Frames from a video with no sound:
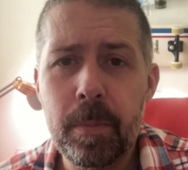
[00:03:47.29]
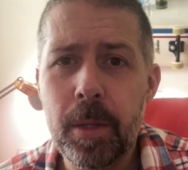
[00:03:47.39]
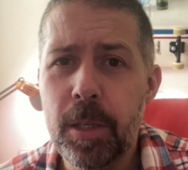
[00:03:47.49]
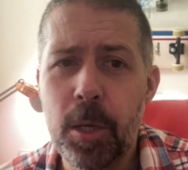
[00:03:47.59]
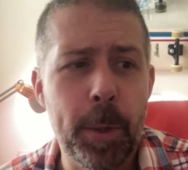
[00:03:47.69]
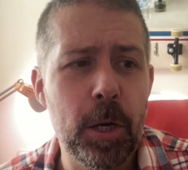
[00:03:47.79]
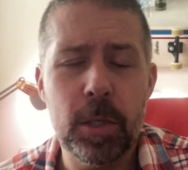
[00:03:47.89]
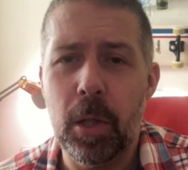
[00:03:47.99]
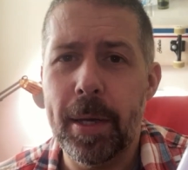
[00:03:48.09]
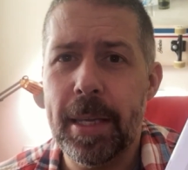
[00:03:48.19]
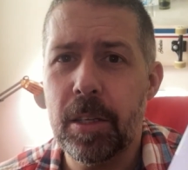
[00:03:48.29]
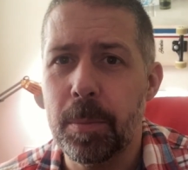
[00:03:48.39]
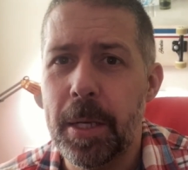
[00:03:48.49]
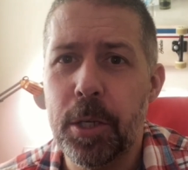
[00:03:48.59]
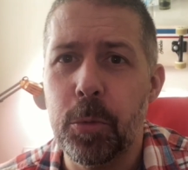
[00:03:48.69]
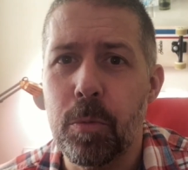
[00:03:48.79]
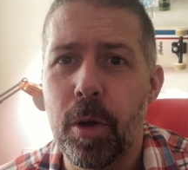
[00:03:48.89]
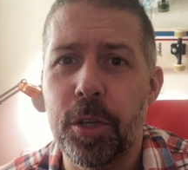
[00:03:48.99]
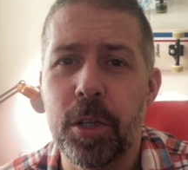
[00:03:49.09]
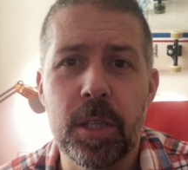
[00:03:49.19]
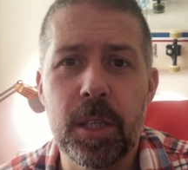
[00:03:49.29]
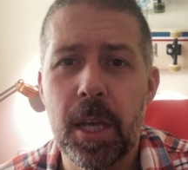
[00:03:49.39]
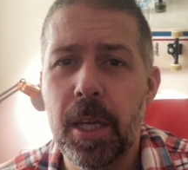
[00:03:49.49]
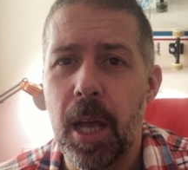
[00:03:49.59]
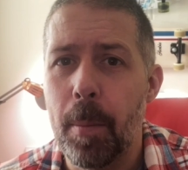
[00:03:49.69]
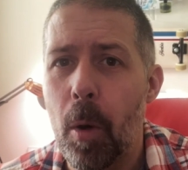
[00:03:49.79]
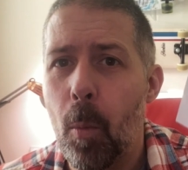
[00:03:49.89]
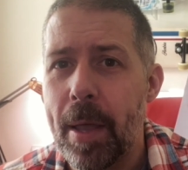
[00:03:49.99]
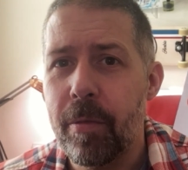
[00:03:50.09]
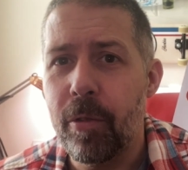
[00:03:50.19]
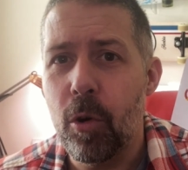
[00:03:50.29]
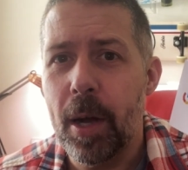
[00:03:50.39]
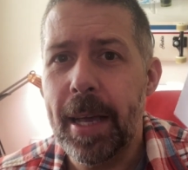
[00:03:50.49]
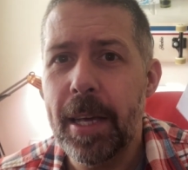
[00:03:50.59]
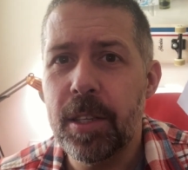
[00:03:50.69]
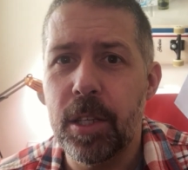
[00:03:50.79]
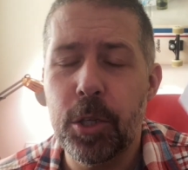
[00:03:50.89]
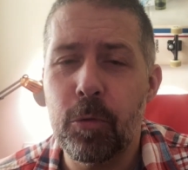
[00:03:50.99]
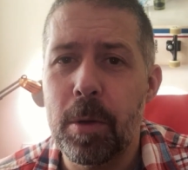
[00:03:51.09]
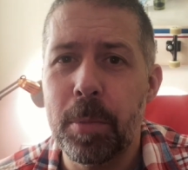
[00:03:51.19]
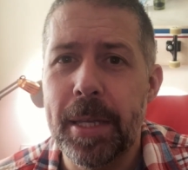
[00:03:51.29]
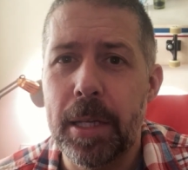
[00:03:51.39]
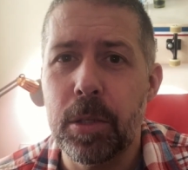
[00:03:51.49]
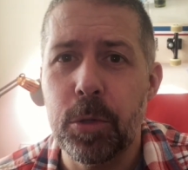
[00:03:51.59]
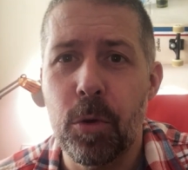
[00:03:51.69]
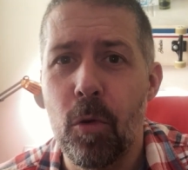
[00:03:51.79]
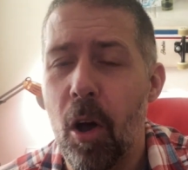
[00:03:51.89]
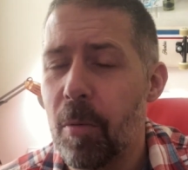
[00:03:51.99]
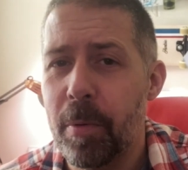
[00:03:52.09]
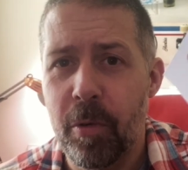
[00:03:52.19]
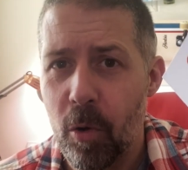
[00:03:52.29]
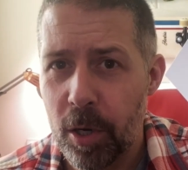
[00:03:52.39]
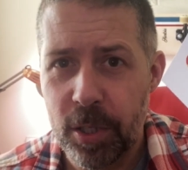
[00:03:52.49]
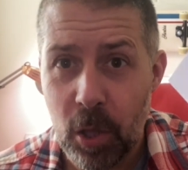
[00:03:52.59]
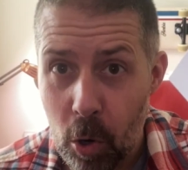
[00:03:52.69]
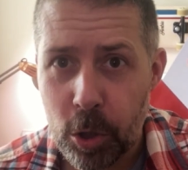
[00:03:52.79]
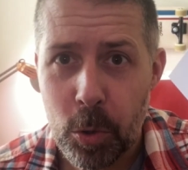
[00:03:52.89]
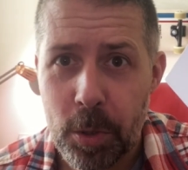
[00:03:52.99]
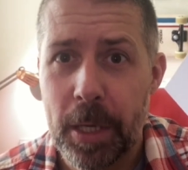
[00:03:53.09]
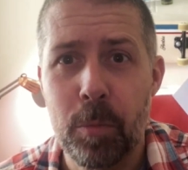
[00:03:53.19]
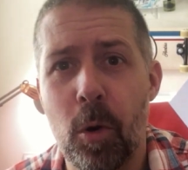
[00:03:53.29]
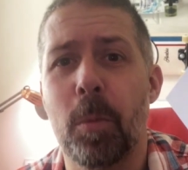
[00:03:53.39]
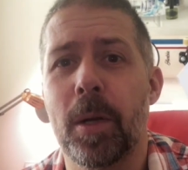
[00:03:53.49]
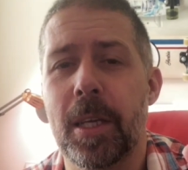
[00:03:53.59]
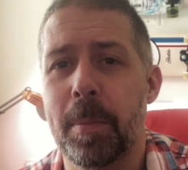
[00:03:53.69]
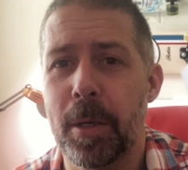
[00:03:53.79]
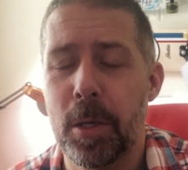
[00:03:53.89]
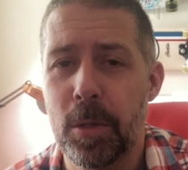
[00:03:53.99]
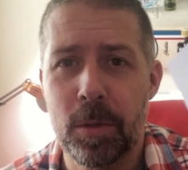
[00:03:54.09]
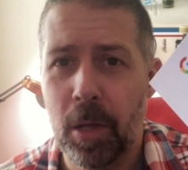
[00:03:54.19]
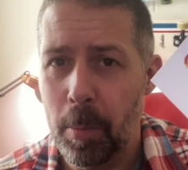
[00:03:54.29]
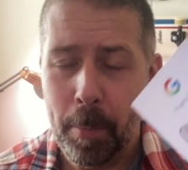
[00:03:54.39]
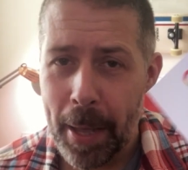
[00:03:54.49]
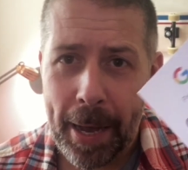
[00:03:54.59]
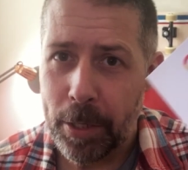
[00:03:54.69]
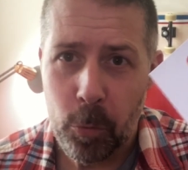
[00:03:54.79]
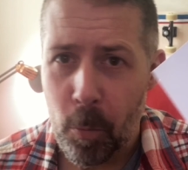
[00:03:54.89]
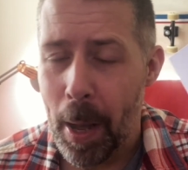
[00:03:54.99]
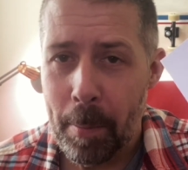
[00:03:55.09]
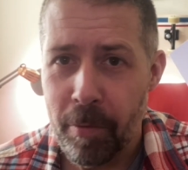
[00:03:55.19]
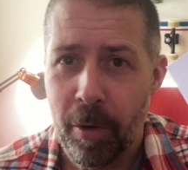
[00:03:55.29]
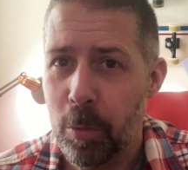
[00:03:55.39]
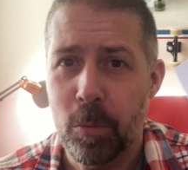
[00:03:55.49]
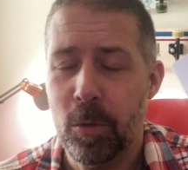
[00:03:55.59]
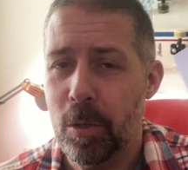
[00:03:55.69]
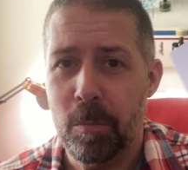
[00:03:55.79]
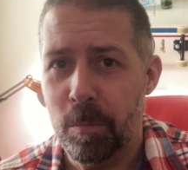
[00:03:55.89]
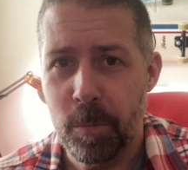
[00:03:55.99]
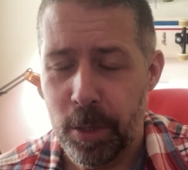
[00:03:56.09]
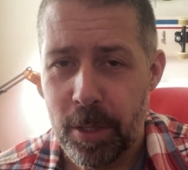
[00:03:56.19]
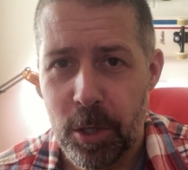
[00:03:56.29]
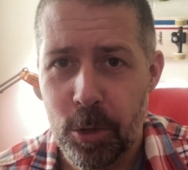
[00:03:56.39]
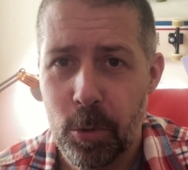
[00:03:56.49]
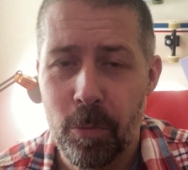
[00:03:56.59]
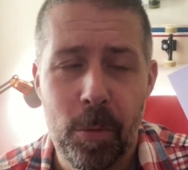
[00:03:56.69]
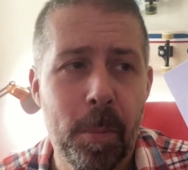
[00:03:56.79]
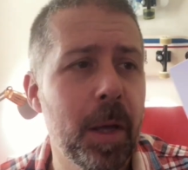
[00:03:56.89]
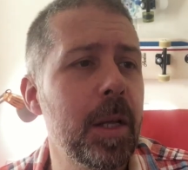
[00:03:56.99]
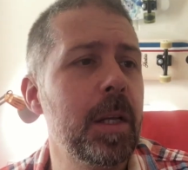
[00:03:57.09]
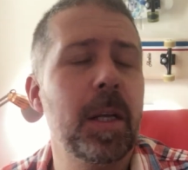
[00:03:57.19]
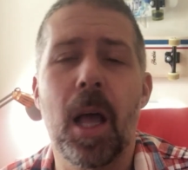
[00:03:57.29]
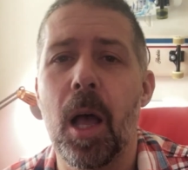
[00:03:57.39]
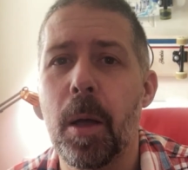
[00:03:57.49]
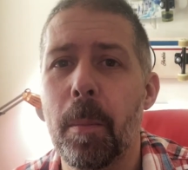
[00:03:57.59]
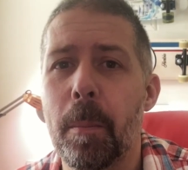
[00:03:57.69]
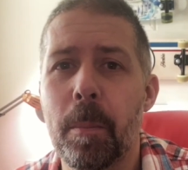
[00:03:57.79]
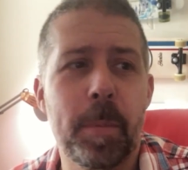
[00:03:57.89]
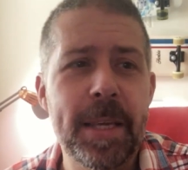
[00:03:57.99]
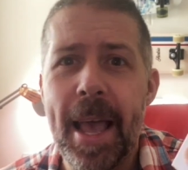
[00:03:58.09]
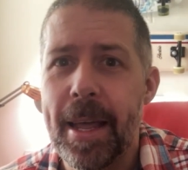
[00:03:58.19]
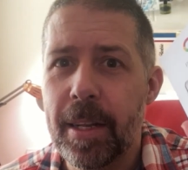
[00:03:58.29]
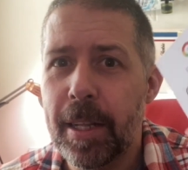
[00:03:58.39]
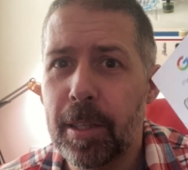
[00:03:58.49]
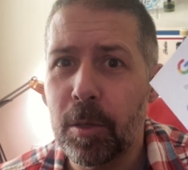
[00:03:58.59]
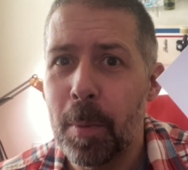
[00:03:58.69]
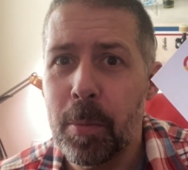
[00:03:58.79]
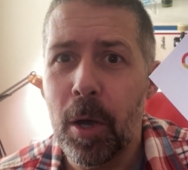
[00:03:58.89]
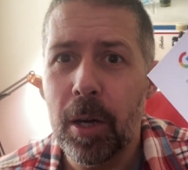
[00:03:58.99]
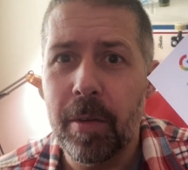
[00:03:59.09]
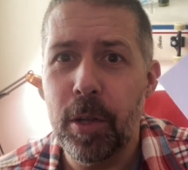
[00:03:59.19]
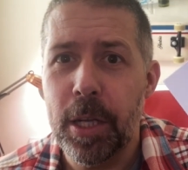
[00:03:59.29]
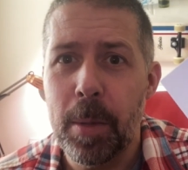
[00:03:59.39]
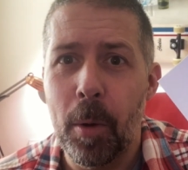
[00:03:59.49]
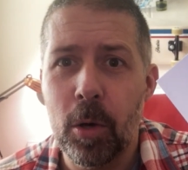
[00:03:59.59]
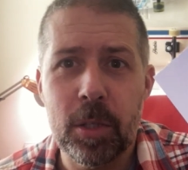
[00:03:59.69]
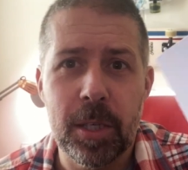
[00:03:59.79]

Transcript: see what it looks like, get some initial impressions. I'm waiting for a case and a screen protector to arrive before I start using it properly, because I'm a bit anal about my phones and the condition of them. But yeah, that doesn't mean we can't have a look in the box